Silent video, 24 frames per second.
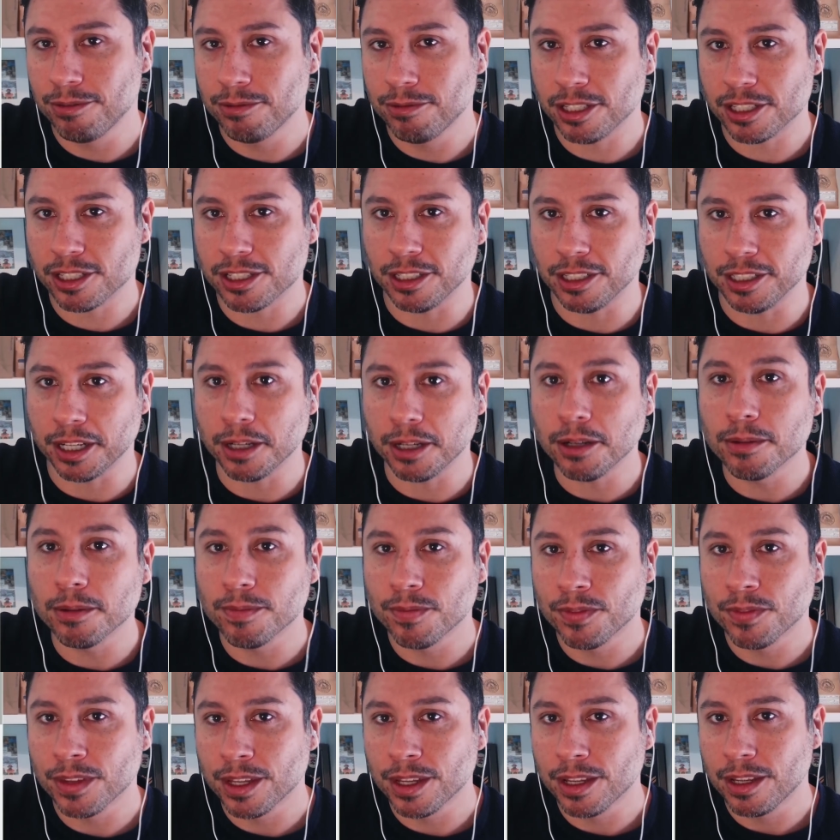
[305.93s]
Just a little.
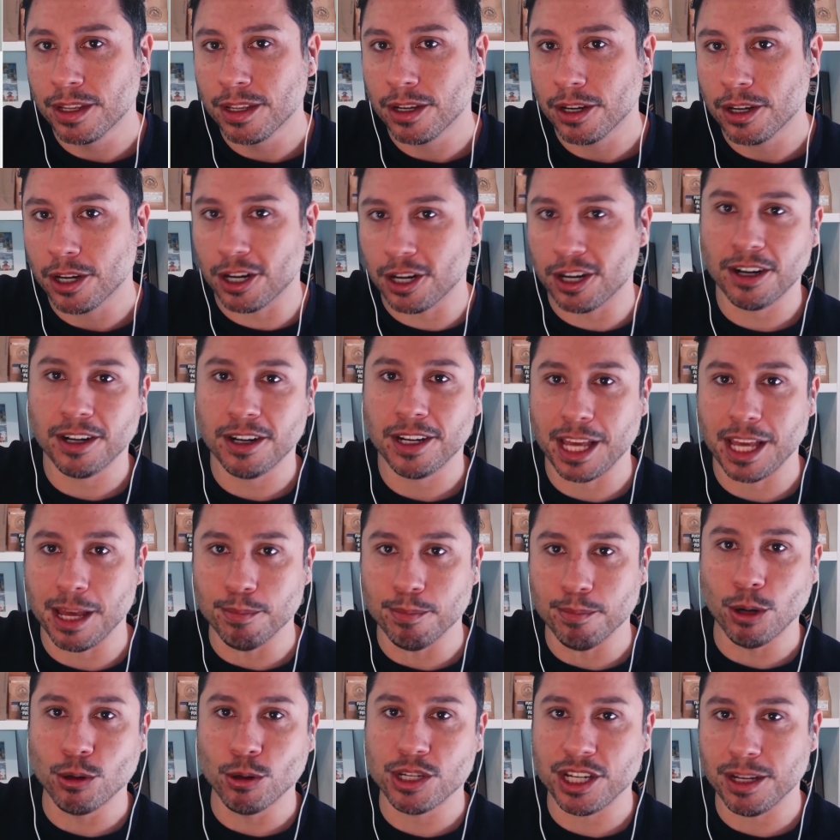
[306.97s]
Her,
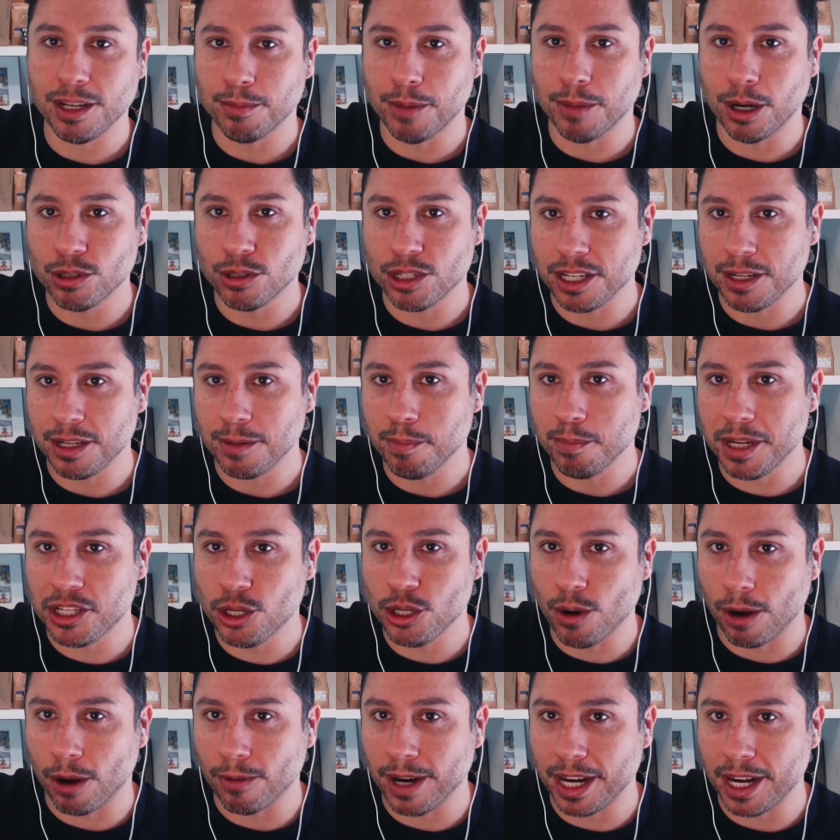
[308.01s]
emoji emoji, miss
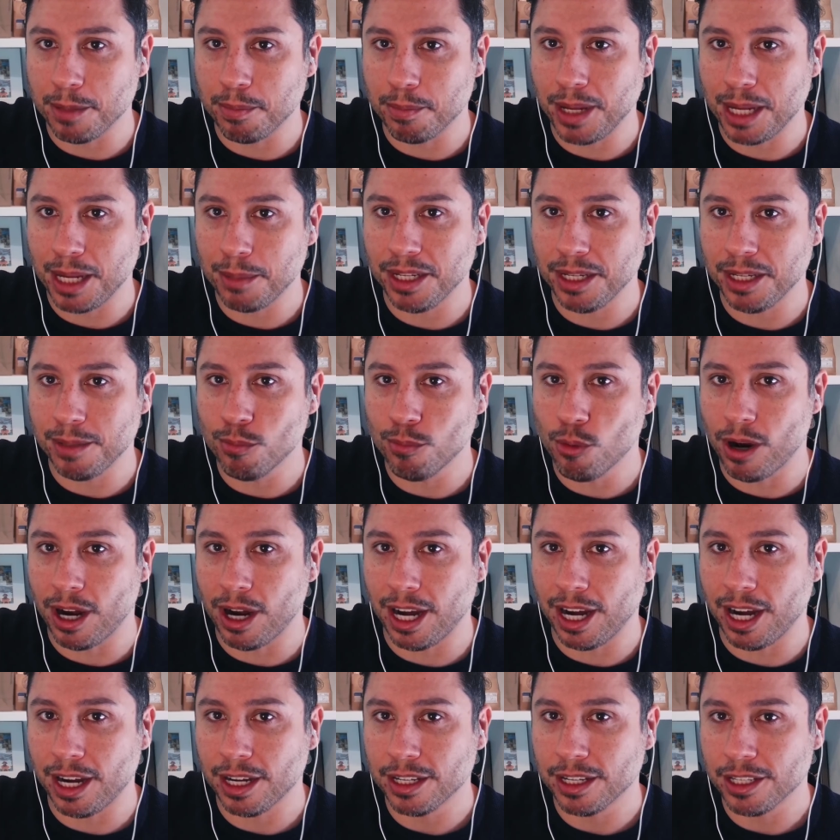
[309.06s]
you already, baby,
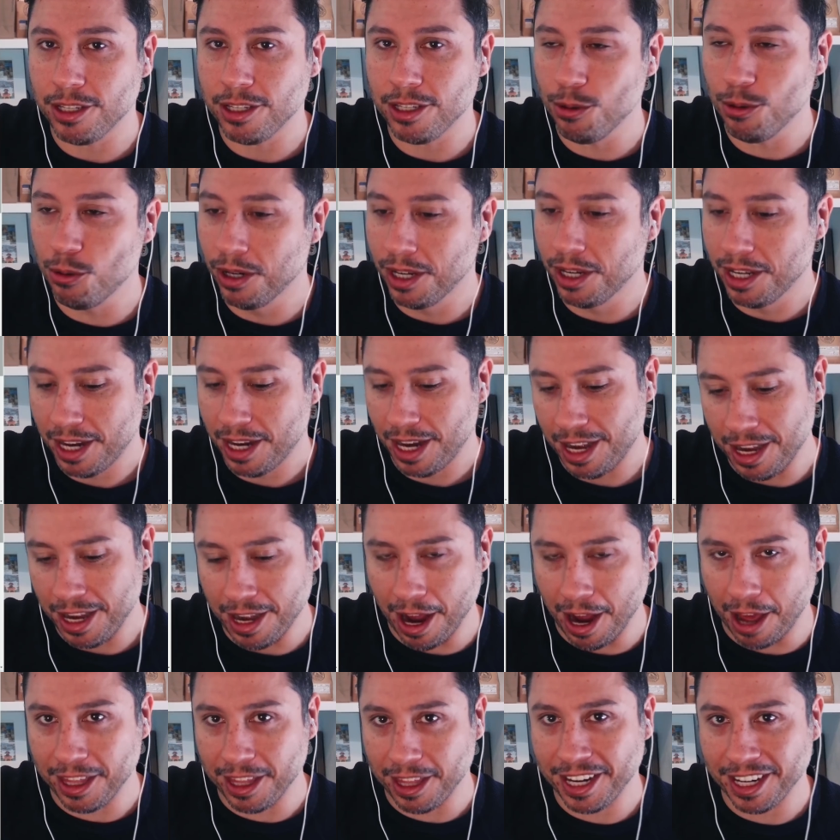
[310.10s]
moi. You,
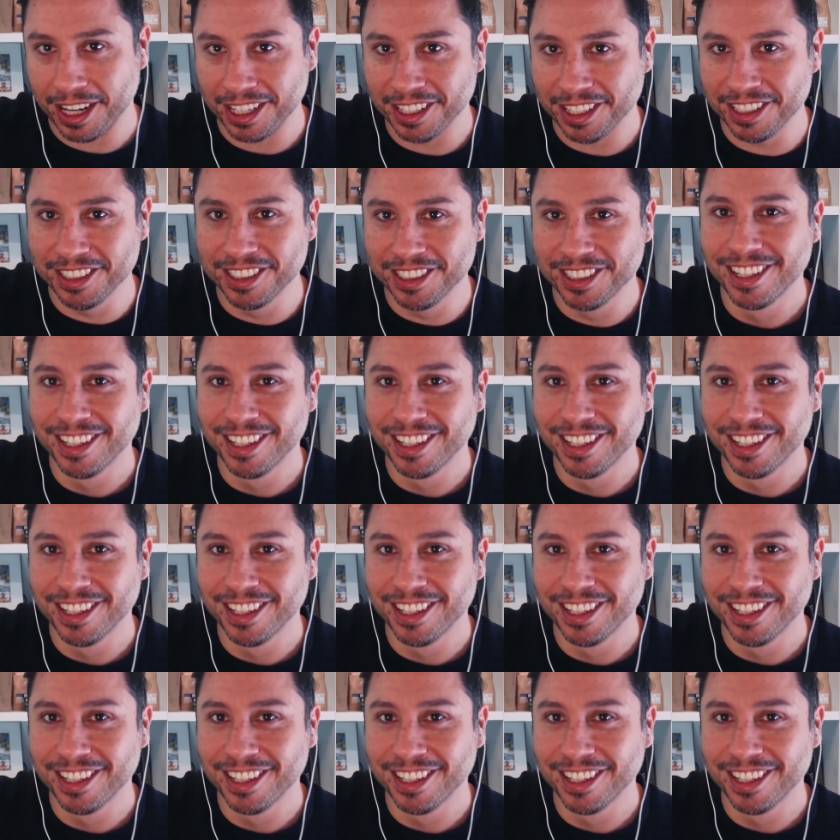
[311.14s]
nothing.